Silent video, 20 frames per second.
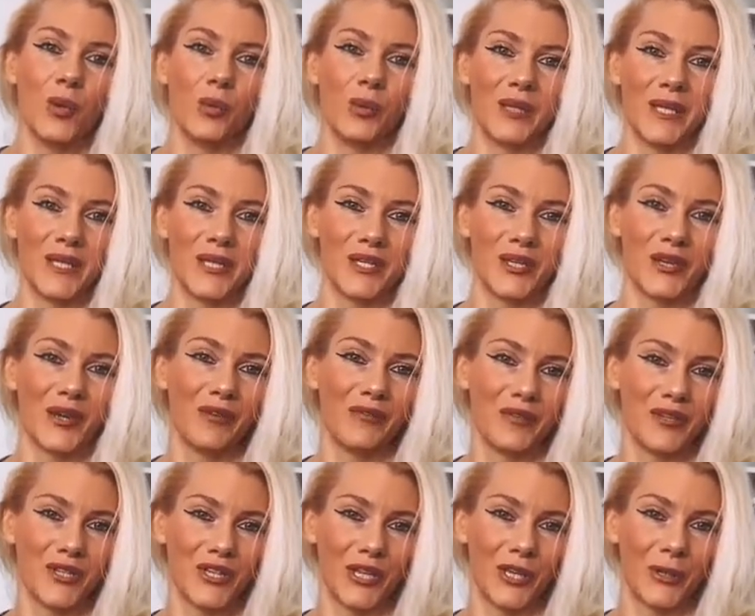we need to cover
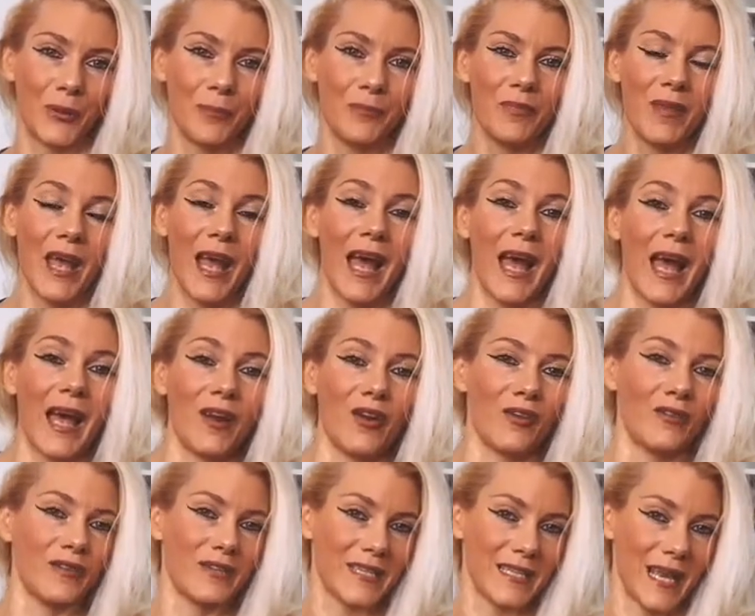too. And
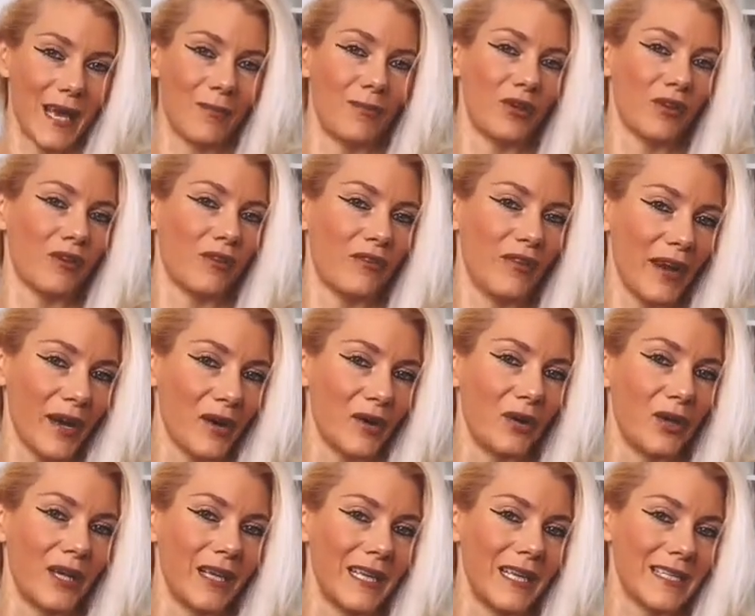obviously, I'm looking very
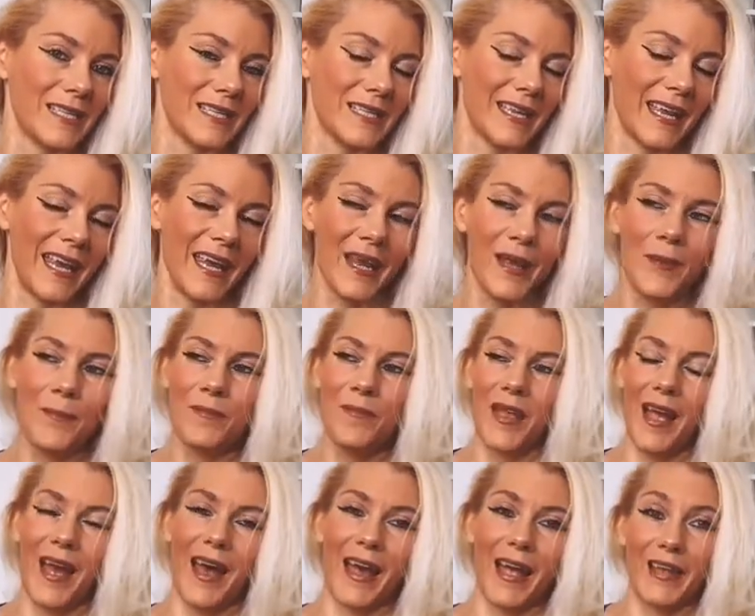oily today.
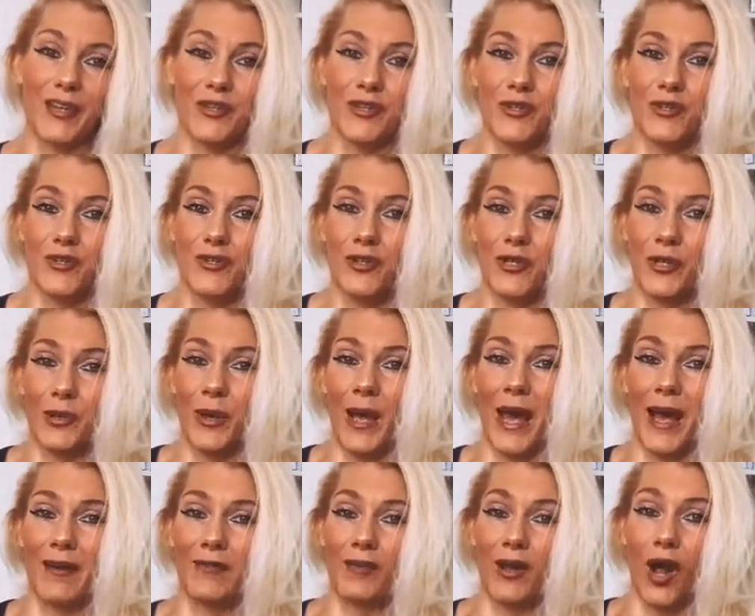I do
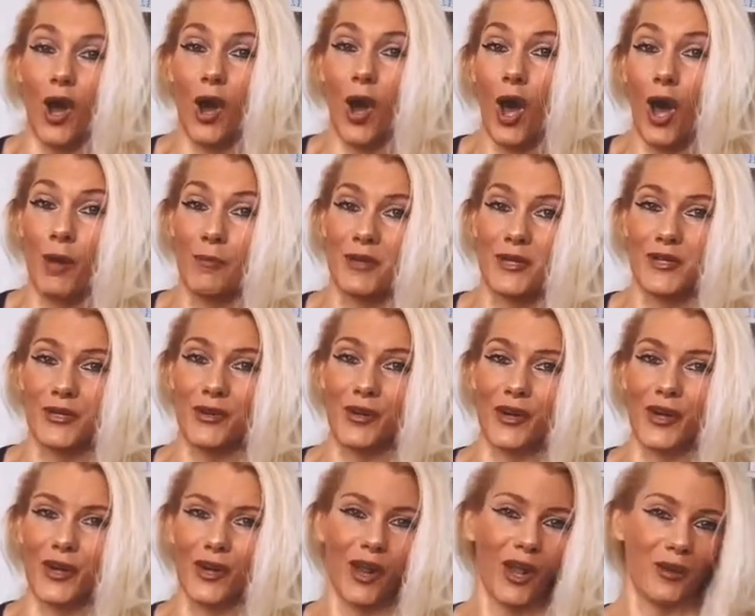have almond
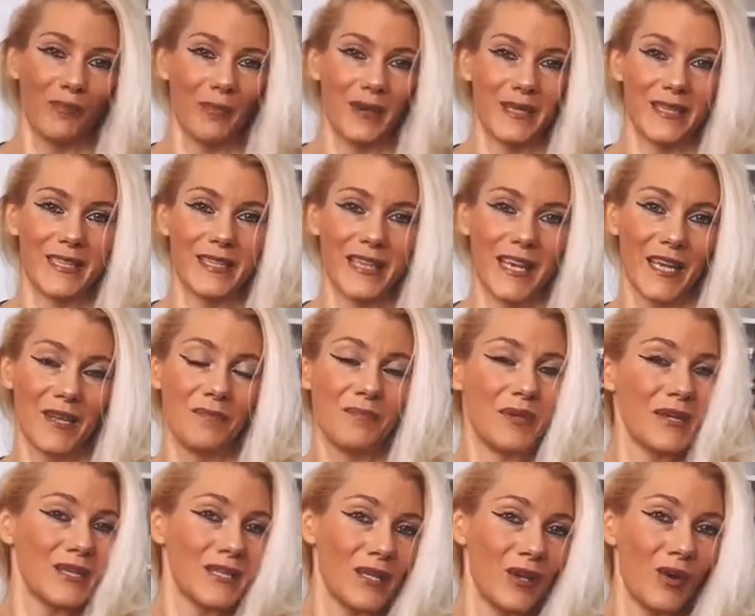oil on my skin,
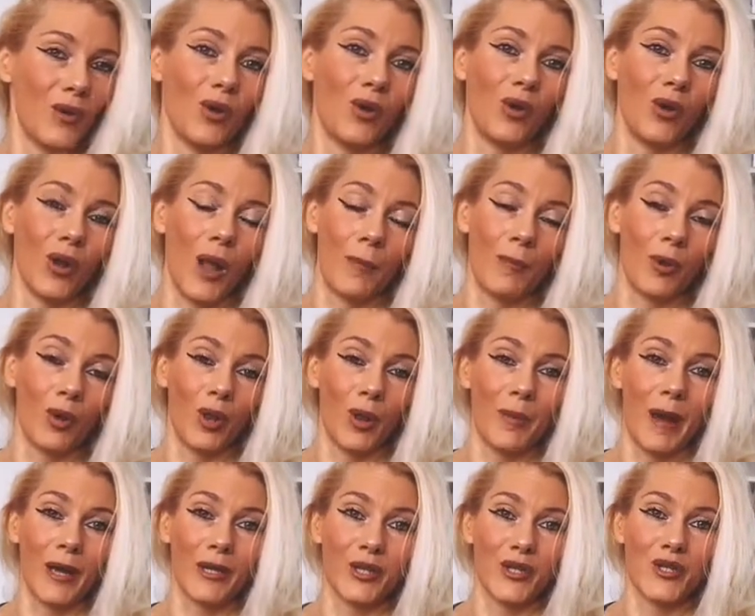because I'm all
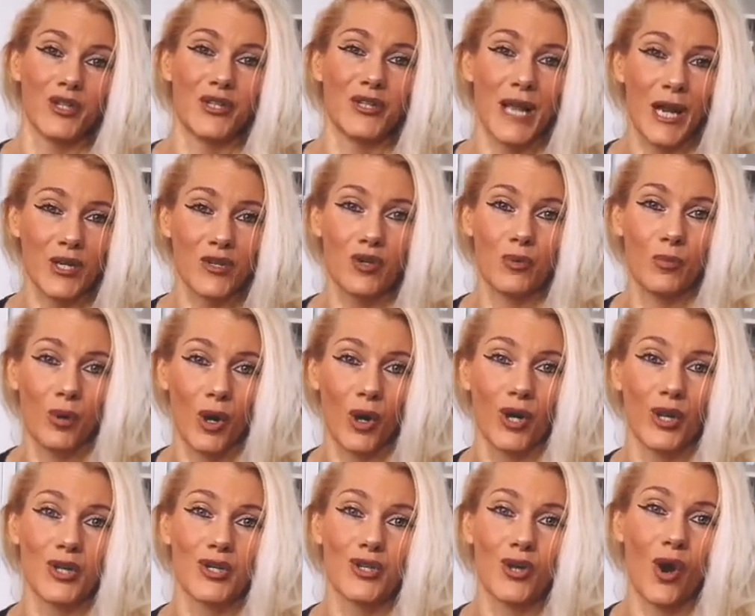about using natural
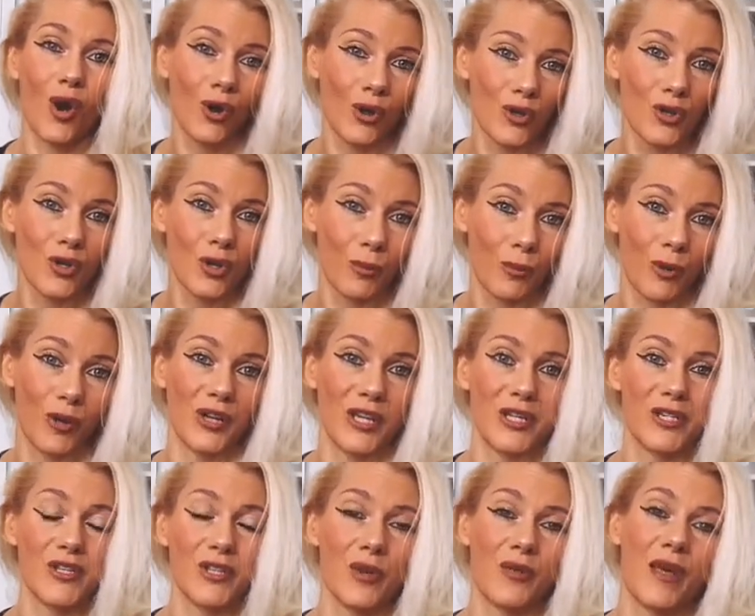products on your body
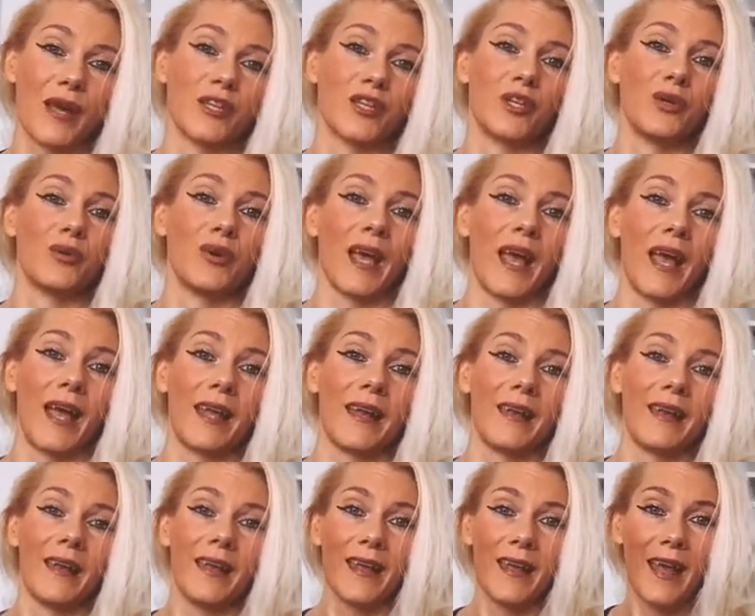so that you
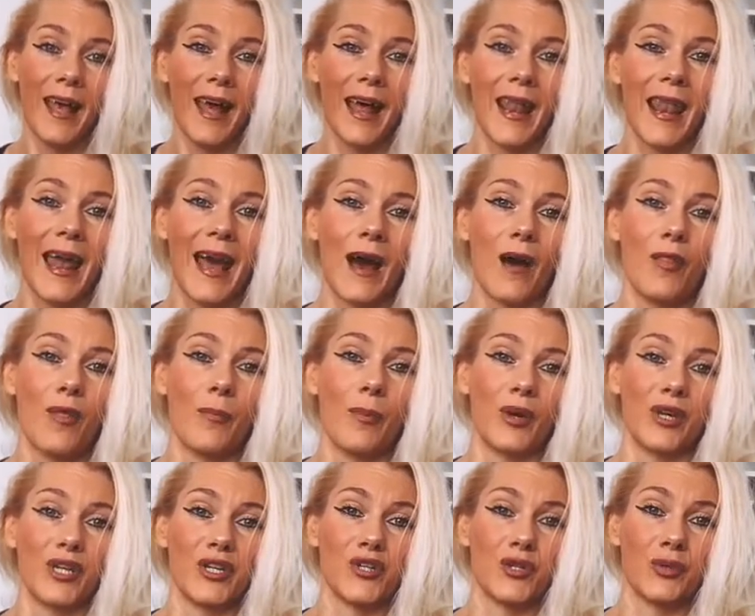can allow the
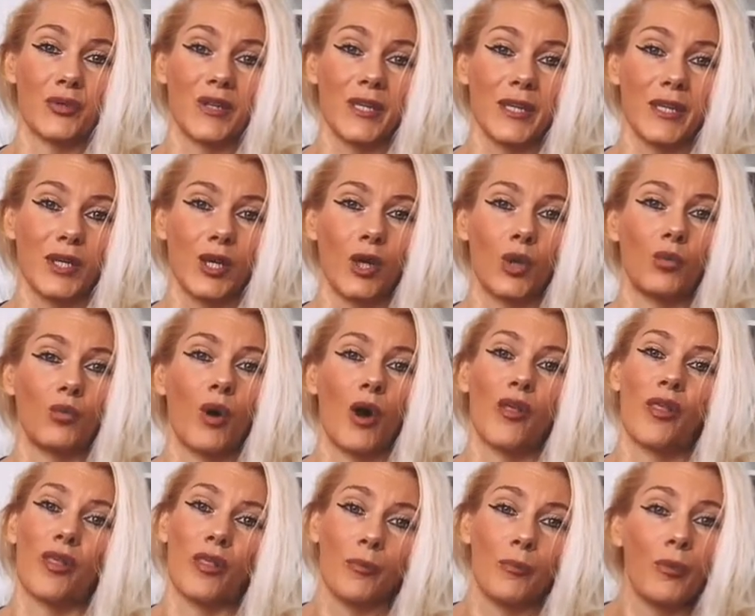body to heal
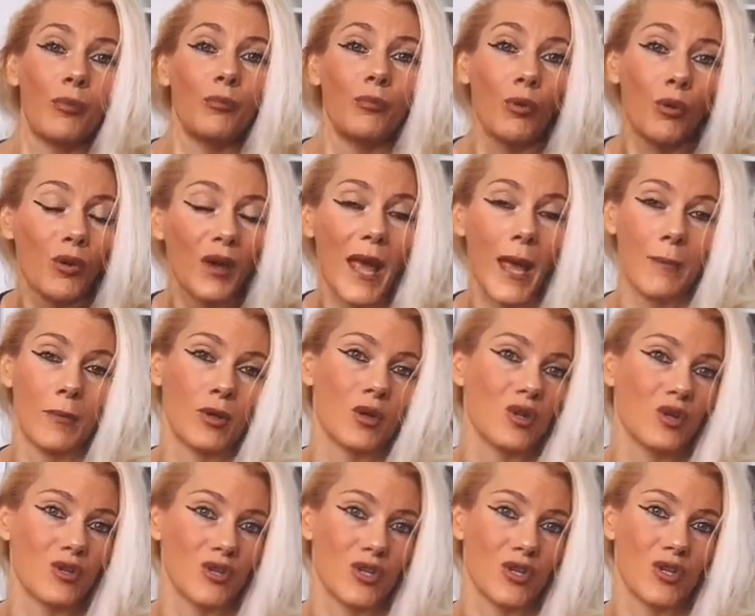rather than put more
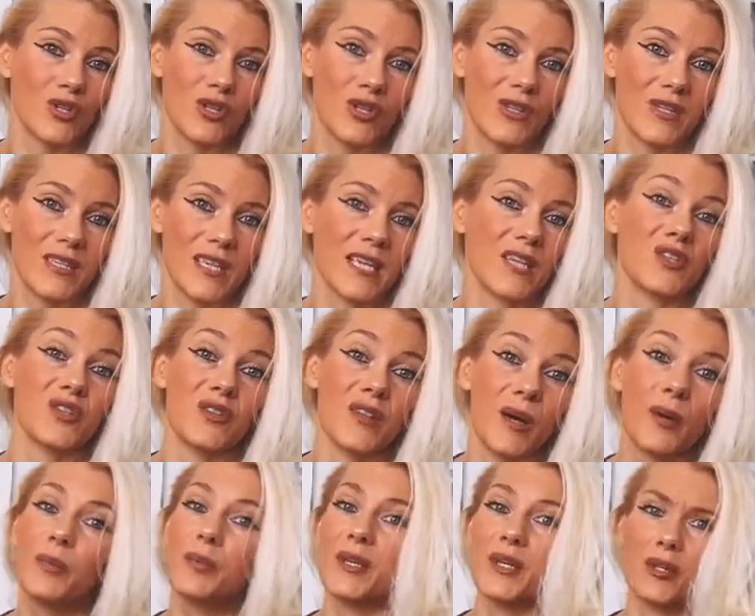chemicals onto the skin. So that
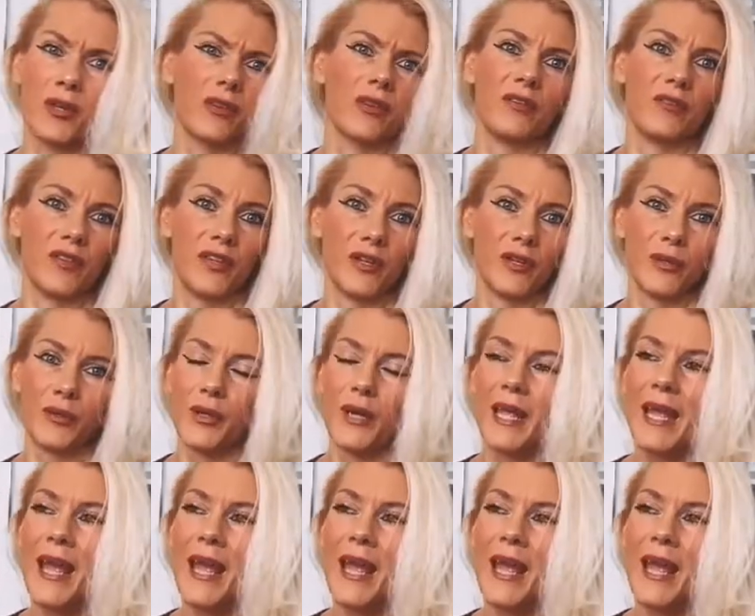would be another video.